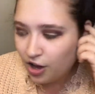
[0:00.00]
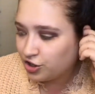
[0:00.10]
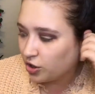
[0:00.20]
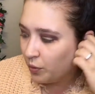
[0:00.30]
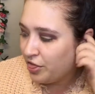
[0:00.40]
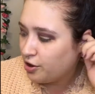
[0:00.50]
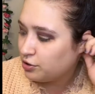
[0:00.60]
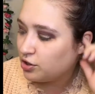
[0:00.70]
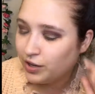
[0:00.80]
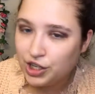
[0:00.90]
So with
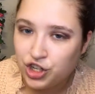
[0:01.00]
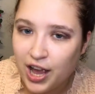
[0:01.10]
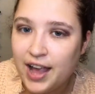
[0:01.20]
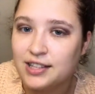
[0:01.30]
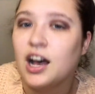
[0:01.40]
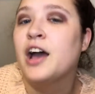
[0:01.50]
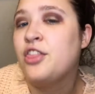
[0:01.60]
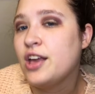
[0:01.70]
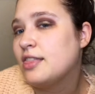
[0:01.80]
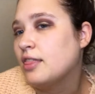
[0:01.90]
those 3 shades, I
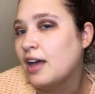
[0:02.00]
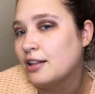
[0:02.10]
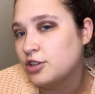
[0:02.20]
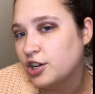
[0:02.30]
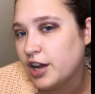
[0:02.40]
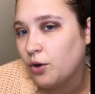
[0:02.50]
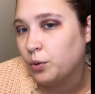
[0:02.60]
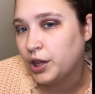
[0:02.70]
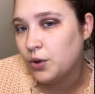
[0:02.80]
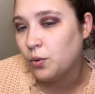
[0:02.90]
think that that turned out
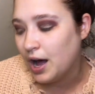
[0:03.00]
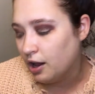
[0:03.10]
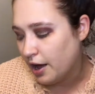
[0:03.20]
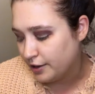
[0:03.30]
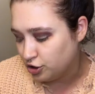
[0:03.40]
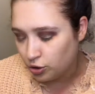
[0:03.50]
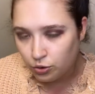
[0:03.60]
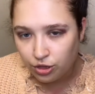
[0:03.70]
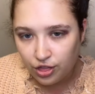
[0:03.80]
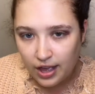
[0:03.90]
really well. I do
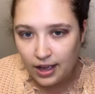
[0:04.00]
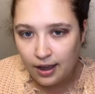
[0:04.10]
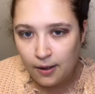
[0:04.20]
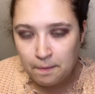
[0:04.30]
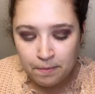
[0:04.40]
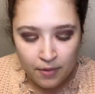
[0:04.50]
think